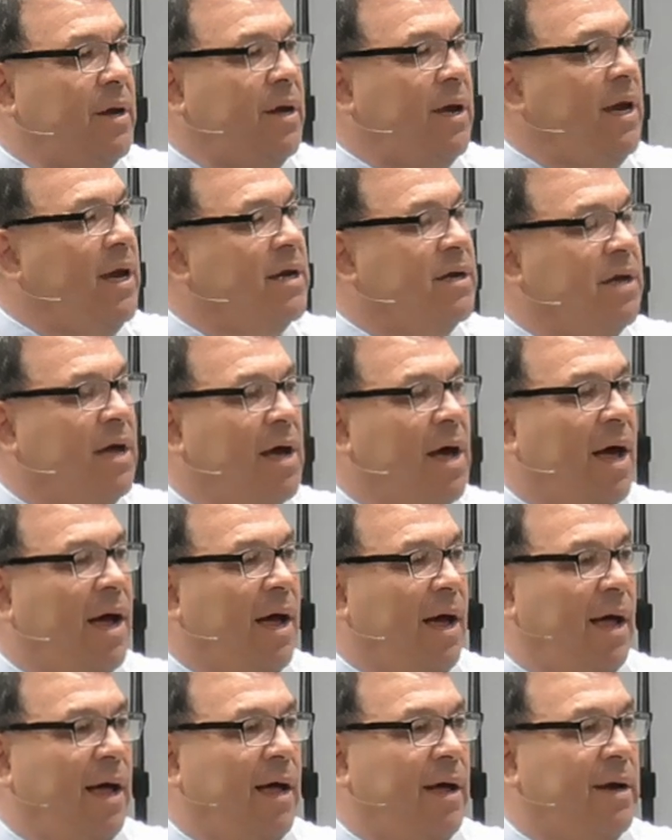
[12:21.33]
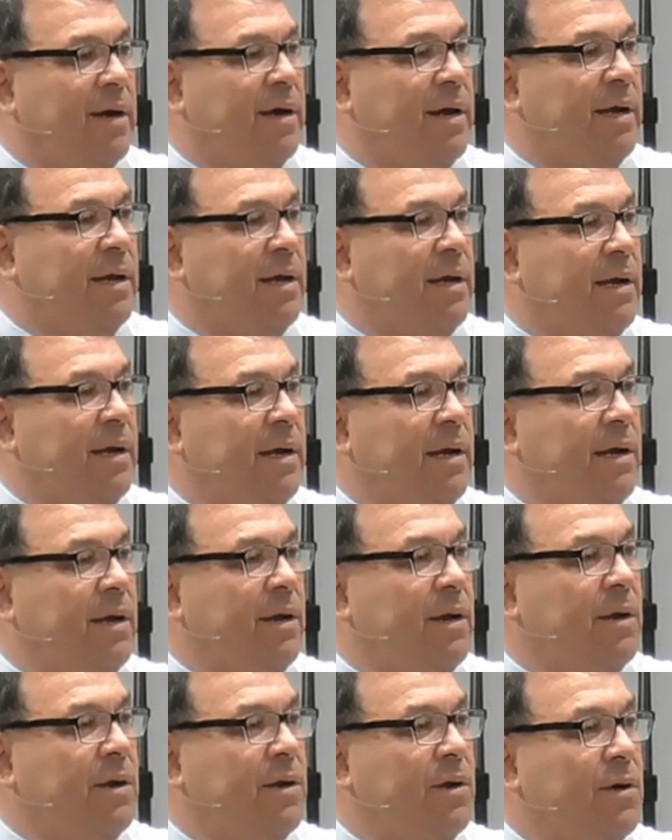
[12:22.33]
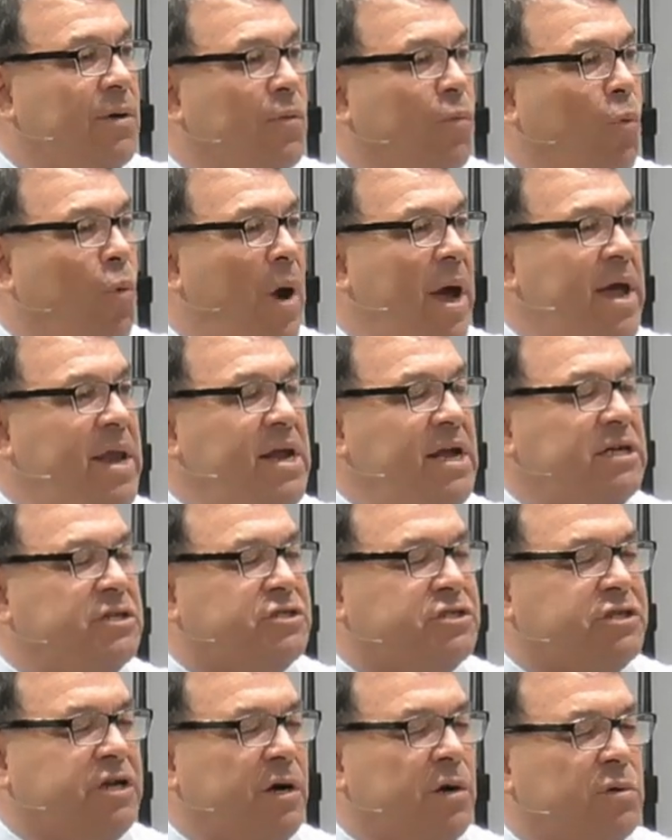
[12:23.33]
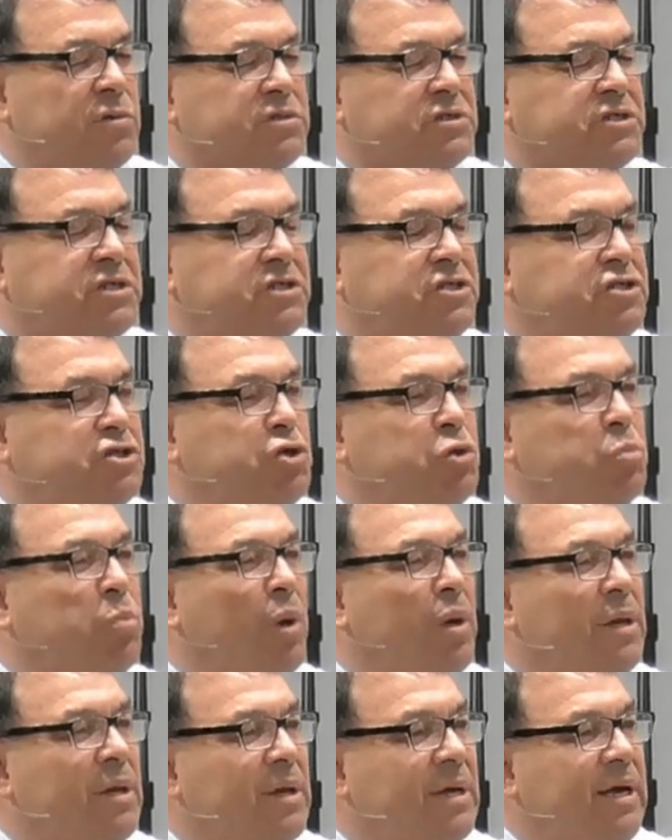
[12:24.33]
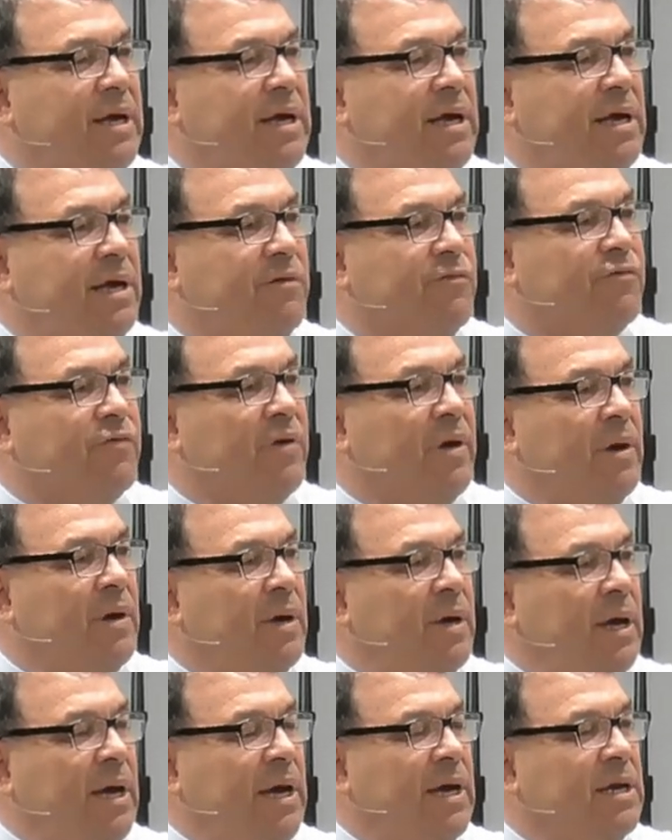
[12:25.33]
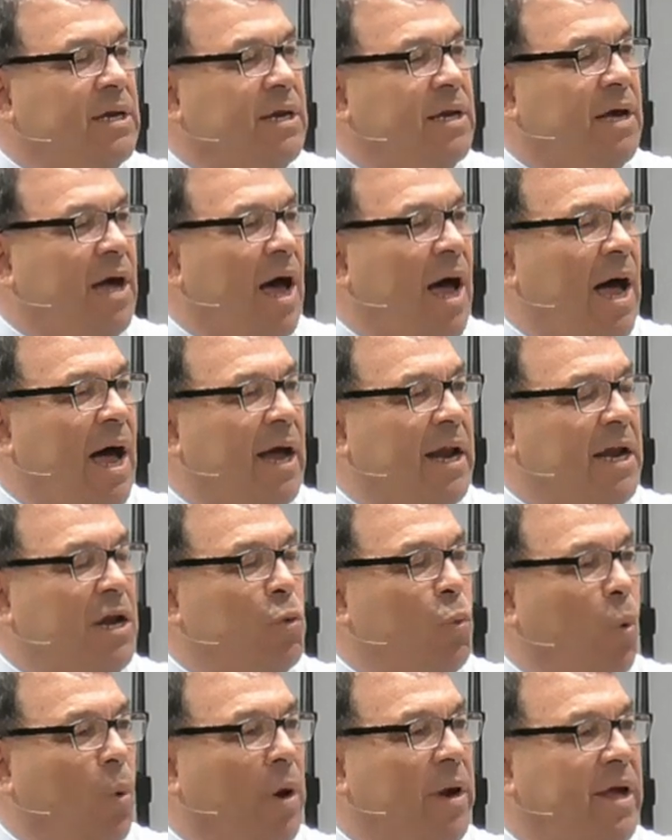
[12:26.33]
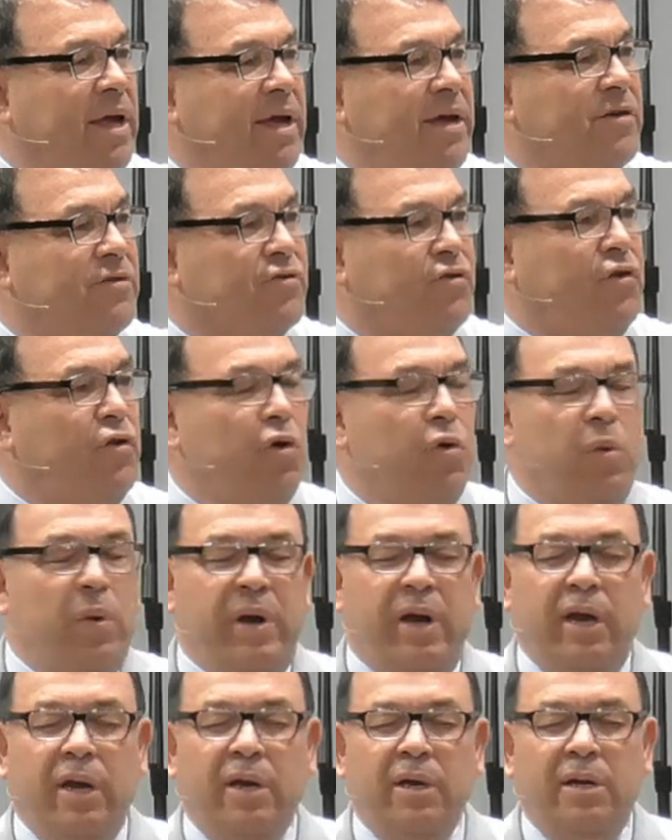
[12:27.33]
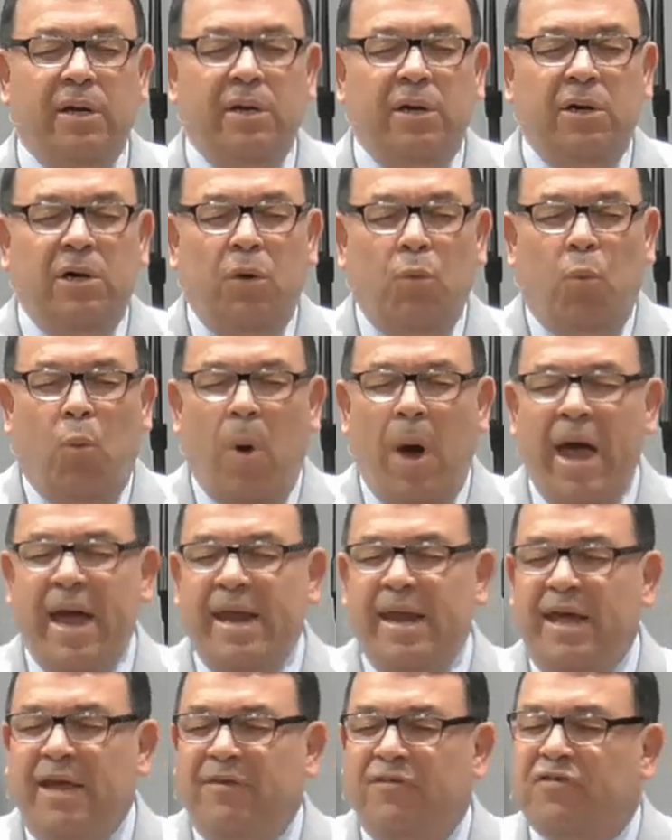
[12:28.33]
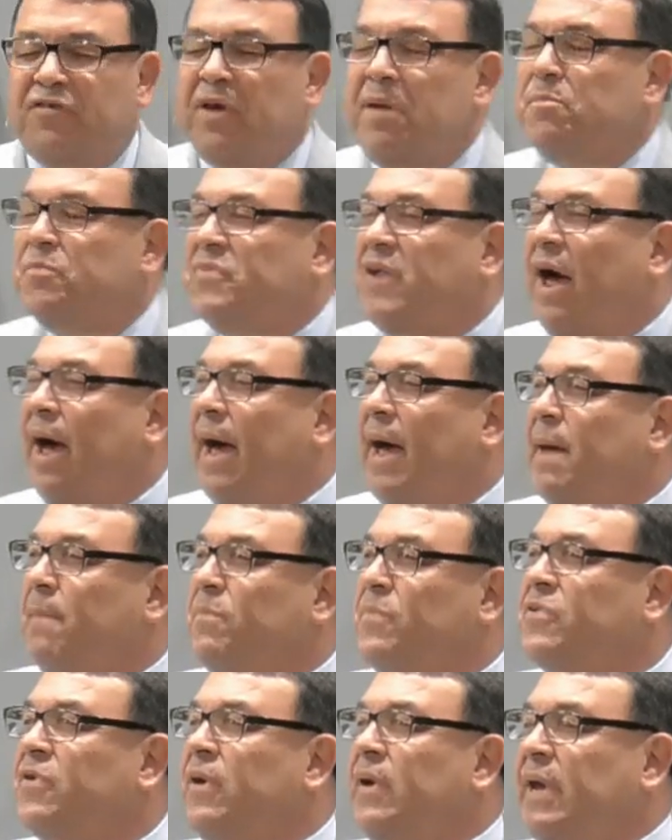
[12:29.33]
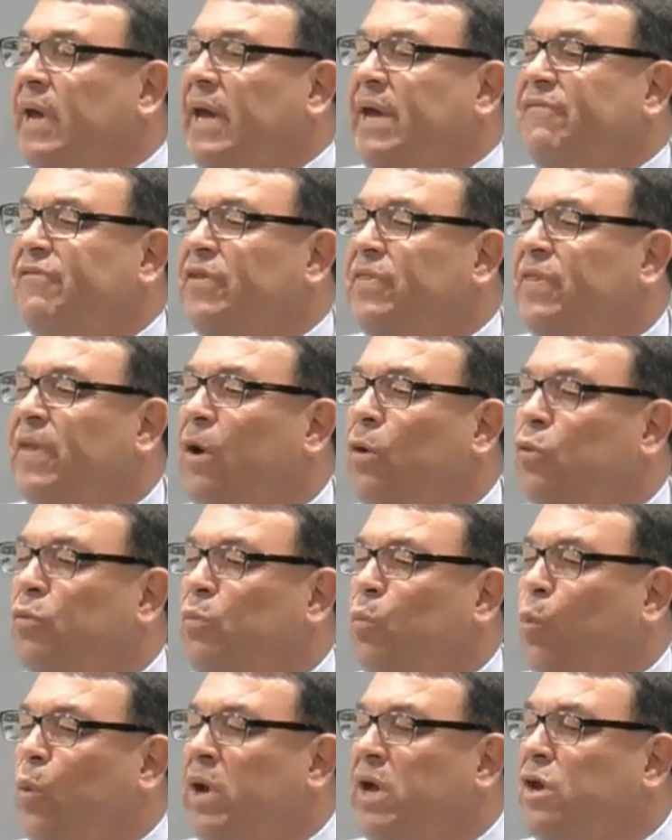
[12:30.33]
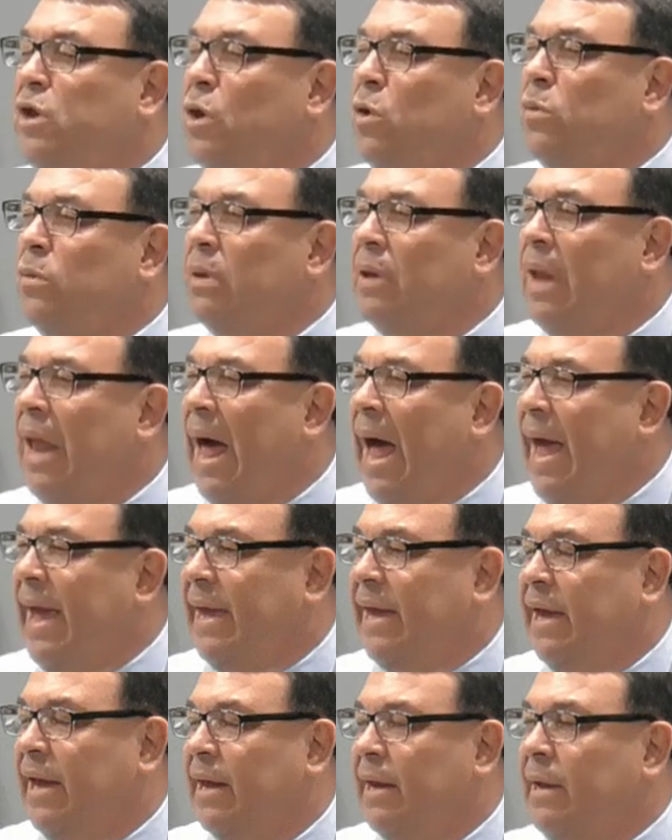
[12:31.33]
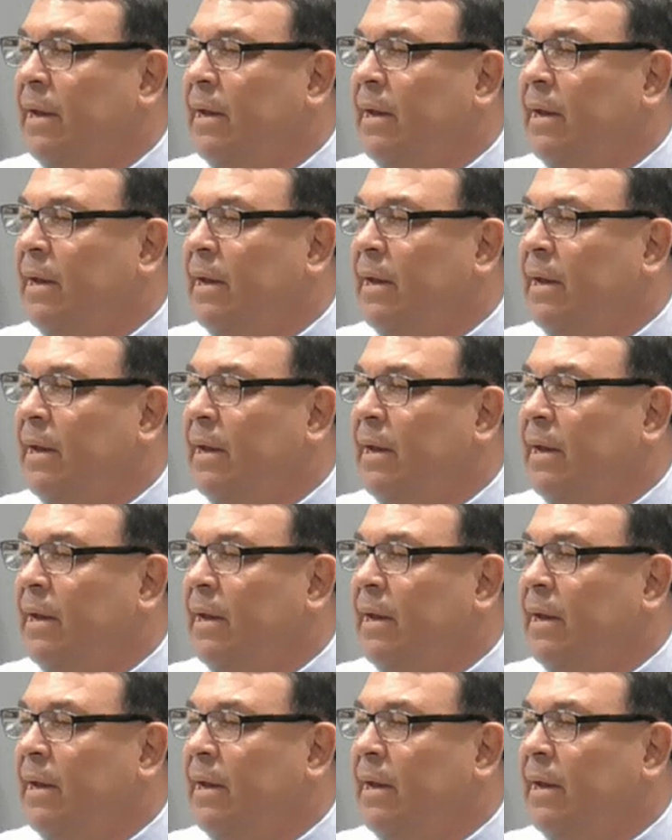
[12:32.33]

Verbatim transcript: in God. Waiting shows that you believe in God and what he is doing. Waiting sometimes, even though we don't like it,